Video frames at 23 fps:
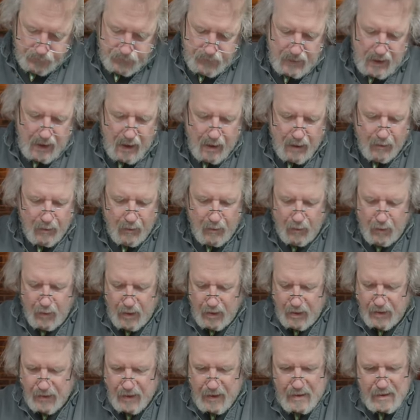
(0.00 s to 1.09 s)
Now, one of
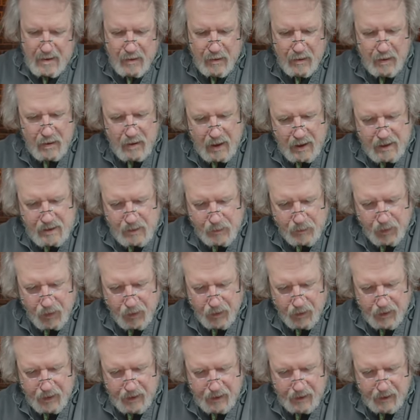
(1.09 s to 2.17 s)
the things I would like to
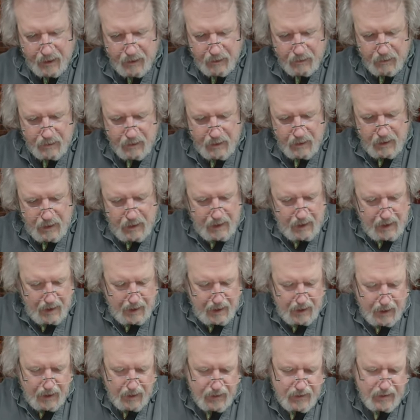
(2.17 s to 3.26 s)
point out
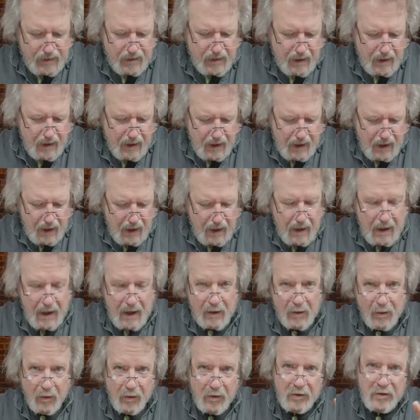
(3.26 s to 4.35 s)
is, in
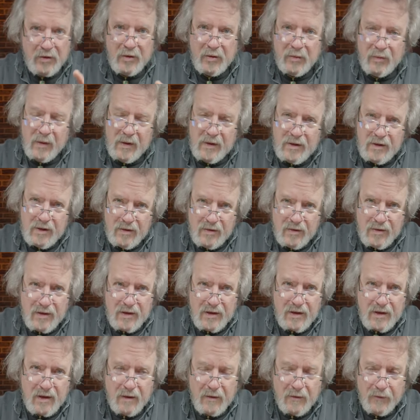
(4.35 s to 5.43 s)
order to
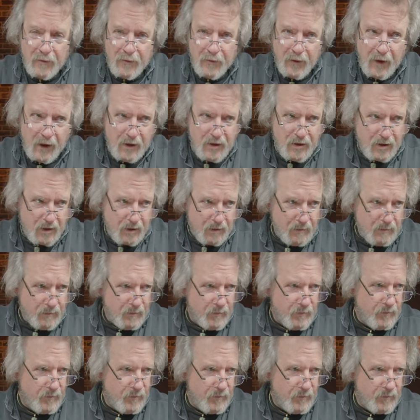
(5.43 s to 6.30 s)
reduce friction,